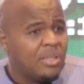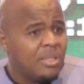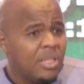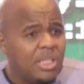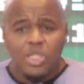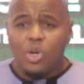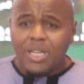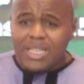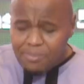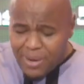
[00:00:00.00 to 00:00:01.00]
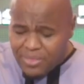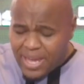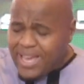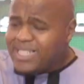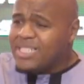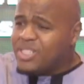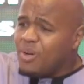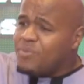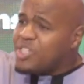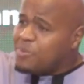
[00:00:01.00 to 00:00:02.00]
It is only by the agency
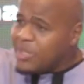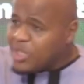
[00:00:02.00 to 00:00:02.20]
of the Spirit